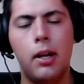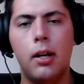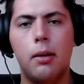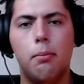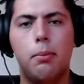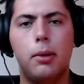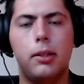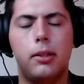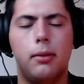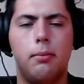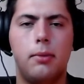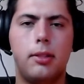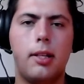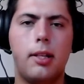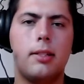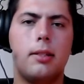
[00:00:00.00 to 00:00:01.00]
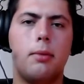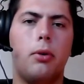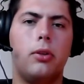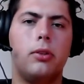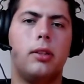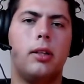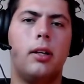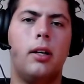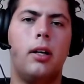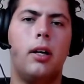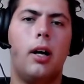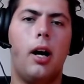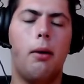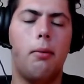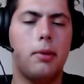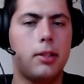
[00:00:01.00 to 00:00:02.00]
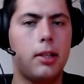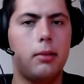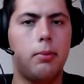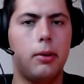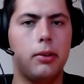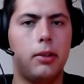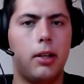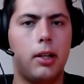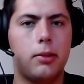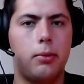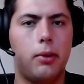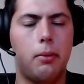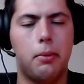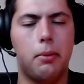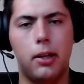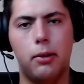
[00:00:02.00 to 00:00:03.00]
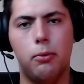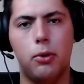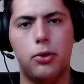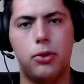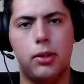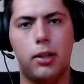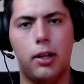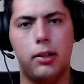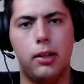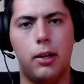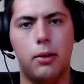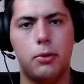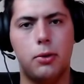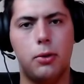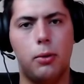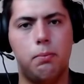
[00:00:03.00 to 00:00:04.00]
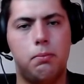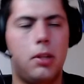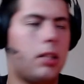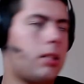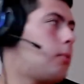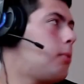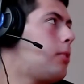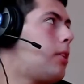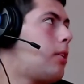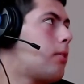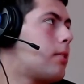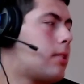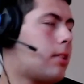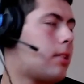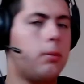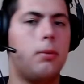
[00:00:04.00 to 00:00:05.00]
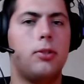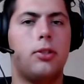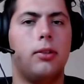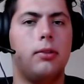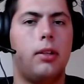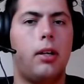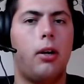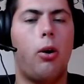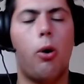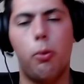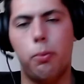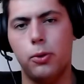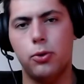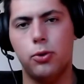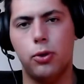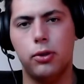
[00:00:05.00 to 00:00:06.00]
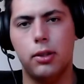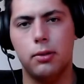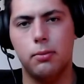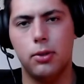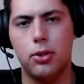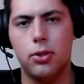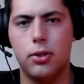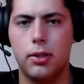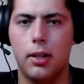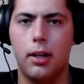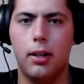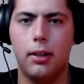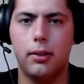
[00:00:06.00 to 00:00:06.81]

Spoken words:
But, besides the point, I'm excited about the next one I'm gonna watch right now. So, there's a video there, you can start my channel there. I hope you enjoyed it as much as I did.